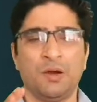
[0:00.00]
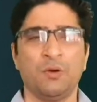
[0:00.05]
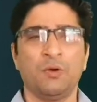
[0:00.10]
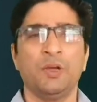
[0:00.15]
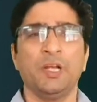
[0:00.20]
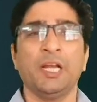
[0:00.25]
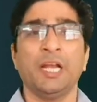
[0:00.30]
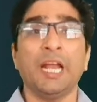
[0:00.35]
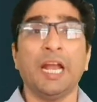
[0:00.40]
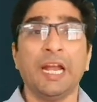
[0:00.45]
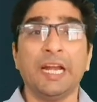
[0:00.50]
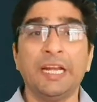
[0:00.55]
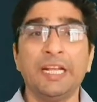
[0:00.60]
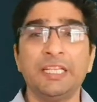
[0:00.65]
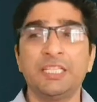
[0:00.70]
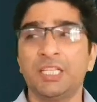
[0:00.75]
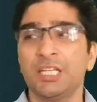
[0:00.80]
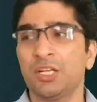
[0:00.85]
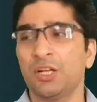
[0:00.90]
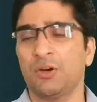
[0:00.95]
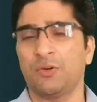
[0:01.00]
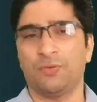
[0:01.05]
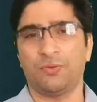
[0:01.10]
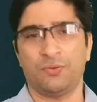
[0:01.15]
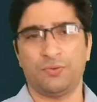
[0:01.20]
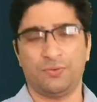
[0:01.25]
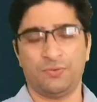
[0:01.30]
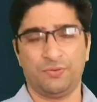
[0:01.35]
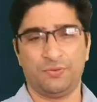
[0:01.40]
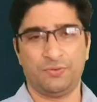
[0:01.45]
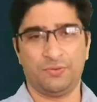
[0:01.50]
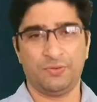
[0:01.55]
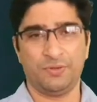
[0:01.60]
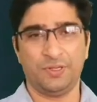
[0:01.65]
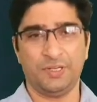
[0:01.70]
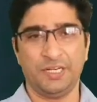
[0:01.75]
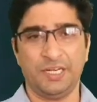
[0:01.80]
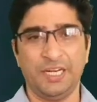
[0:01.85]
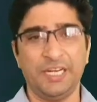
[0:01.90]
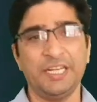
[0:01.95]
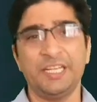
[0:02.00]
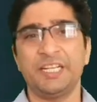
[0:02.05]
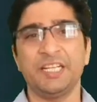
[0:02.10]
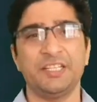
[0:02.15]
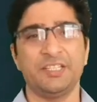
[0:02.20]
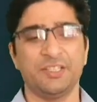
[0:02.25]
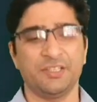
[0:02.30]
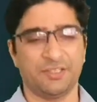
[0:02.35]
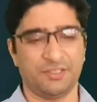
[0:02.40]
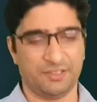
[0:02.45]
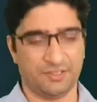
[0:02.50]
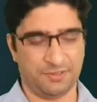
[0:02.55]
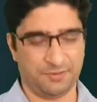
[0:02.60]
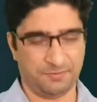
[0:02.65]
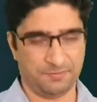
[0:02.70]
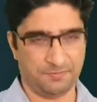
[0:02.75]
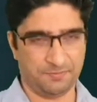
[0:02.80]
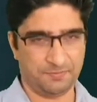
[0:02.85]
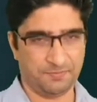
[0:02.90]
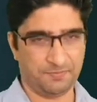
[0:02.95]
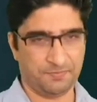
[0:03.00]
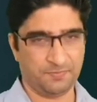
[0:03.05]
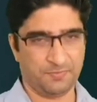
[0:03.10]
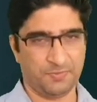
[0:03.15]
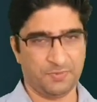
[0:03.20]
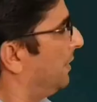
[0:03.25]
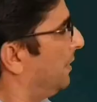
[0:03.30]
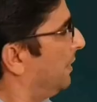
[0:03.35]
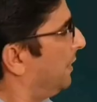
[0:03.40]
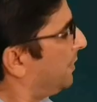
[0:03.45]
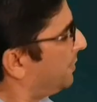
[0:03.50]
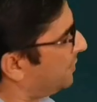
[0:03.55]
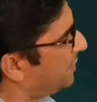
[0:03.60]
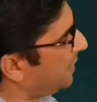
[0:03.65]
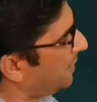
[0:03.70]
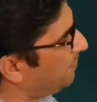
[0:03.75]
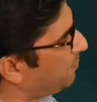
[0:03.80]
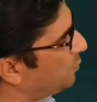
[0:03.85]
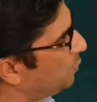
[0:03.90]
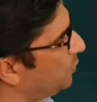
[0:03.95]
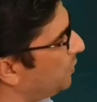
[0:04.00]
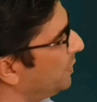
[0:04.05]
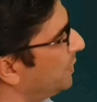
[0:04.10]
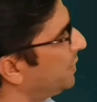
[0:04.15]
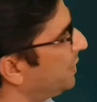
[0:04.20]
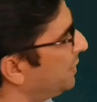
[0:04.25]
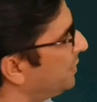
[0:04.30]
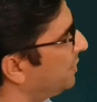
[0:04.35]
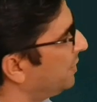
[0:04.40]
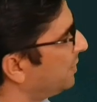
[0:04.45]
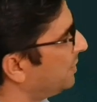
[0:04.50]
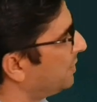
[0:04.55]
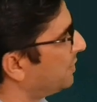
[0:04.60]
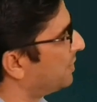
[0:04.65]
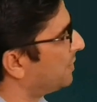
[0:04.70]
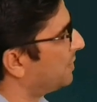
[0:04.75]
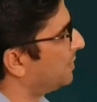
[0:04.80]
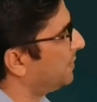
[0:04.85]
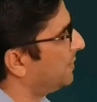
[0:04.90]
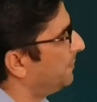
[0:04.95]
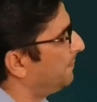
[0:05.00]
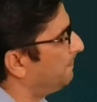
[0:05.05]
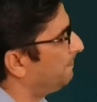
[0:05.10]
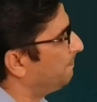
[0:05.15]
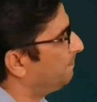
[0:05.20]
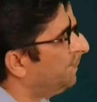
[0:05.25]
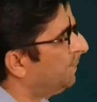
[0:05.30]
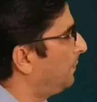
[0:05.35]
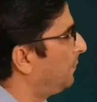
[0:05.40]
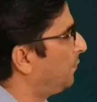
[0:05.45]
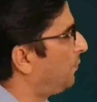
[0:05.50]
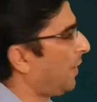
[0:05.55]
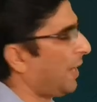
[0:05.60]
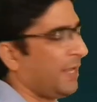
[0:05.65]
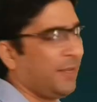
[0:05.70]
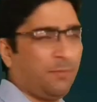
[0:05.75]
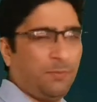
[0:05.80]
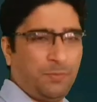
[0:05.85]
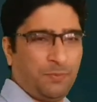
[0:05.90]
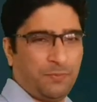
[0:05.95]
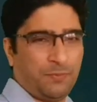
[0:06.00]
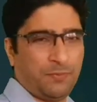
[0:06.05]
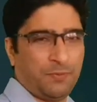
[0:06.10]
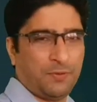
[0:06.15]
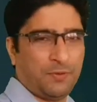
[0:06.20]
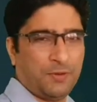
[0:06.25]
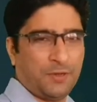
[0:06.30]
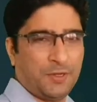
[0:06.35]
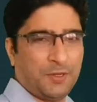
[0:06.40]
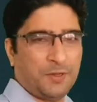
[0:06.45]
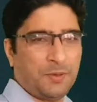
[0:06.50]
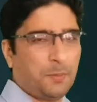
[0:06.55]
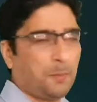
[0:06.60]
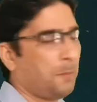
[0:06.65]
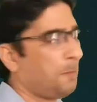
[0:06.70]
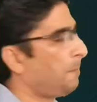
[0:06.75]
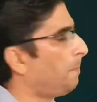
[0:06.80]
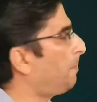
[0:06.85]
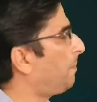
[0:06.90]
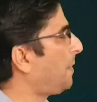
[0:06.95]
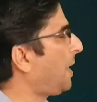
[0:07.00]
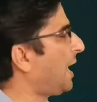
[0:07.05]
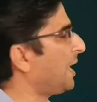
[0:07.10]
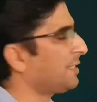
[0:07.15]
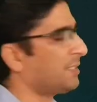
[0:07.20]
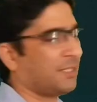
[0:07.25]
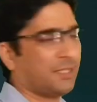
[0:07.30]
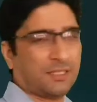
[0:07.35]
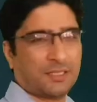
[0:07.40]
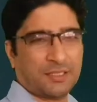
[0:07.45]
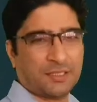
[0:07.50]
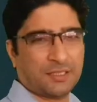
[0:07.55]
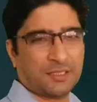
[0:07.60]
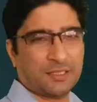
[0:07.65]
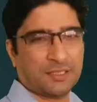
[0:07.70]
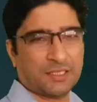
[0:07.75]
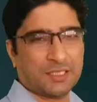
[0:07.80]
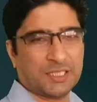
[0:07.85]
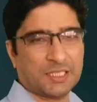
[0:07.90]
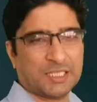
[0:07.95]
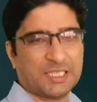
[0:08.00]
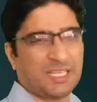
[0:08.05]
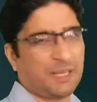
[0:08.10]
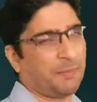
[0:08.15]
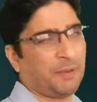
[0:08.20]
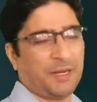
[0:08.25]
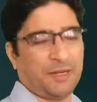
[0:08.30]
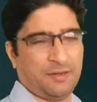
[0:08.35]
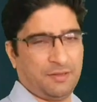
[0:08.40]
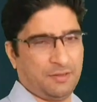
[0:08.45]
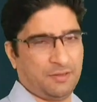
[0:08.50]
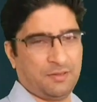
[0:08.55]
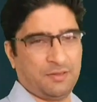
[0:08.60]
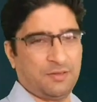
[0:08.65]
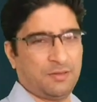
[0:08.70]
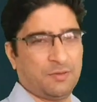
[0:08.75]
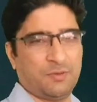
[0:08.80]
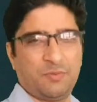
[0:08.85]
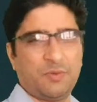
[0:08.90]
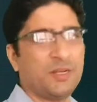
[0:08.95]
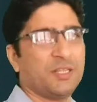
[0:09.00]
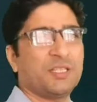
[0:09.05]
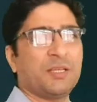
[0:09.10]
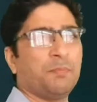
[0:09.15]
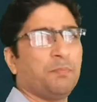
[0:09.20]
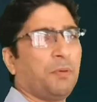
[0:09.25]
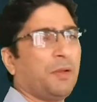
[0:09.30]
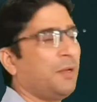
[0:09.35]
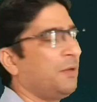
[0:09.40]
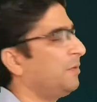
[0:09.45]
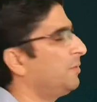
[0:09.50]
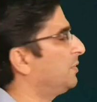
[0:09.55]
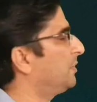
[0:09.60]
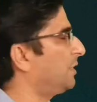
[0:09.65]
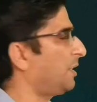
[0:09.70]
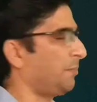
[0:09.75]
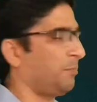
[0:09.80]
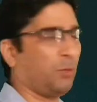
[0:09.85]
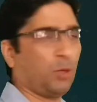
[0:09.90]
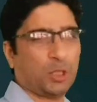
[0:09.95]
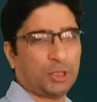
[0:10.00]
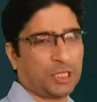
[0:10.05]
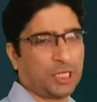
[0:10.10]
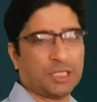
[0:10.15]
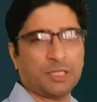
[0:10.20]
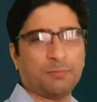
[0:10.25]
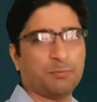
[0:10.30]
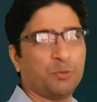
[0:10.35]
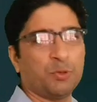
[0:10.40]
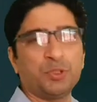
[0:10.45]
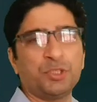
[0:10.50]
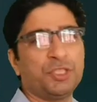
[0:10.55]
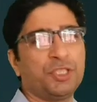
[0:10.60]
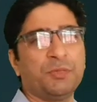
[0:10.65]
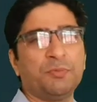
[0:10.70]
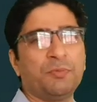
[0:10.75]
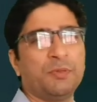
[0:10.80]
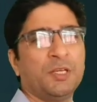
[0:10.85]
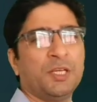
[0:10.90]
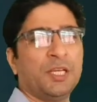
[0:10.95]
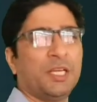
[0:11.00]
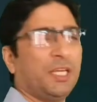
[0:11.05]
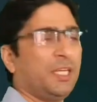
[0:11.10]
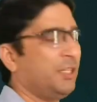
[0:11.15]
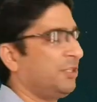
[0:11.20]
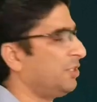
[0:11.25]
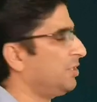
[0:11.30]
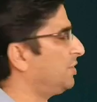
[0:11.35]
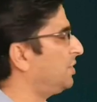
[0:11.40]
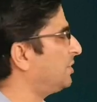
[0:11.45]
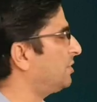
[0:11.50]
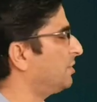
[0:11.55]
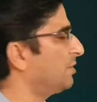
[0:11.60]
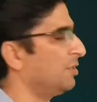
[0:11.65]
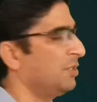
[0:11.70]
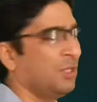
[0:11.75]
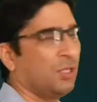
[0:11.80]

Now addition of integers. Let us have two integers 5 plus 7. Very simple. They both are the positive integers.